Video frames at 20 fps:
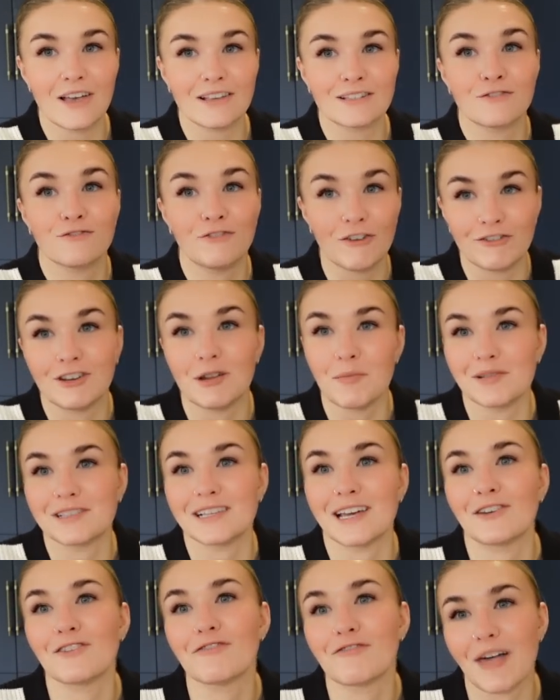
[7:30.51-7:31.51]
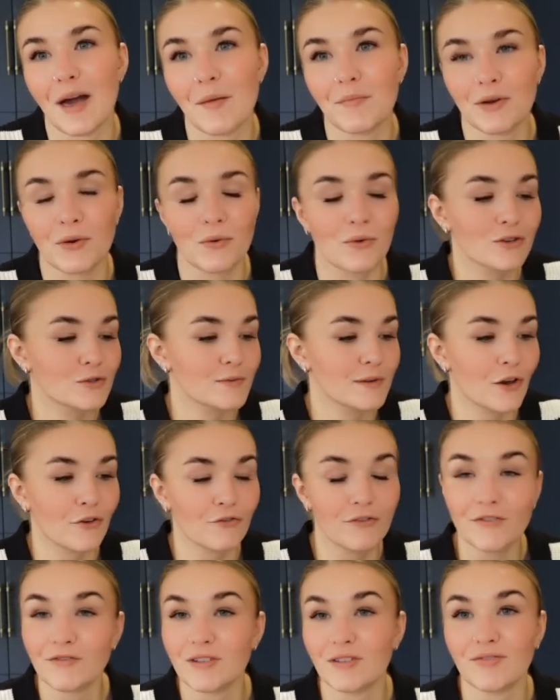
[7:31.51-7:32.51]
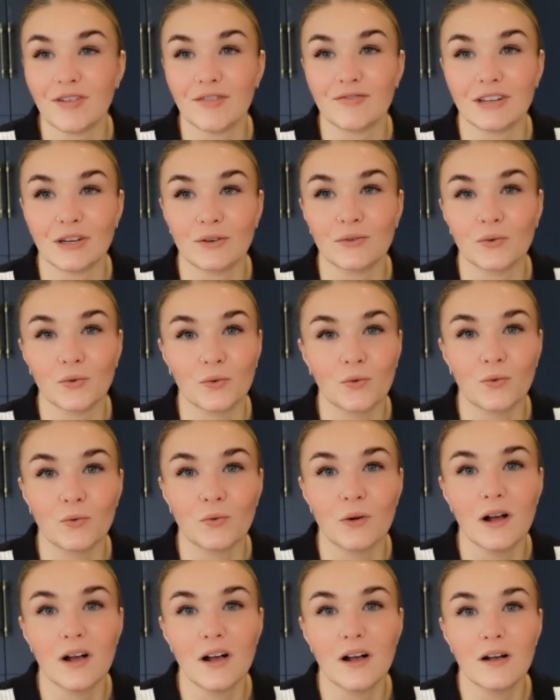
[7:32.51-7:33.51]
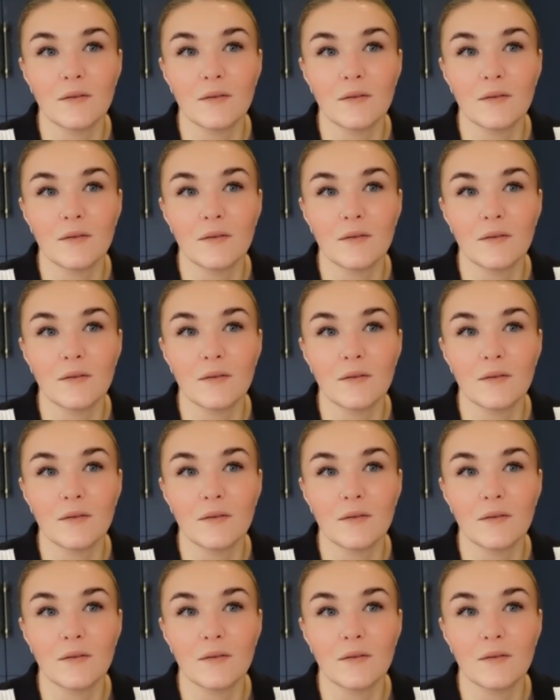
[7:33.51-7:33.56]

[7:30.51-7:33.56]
is 50% of that bill, because we go 50-50 on all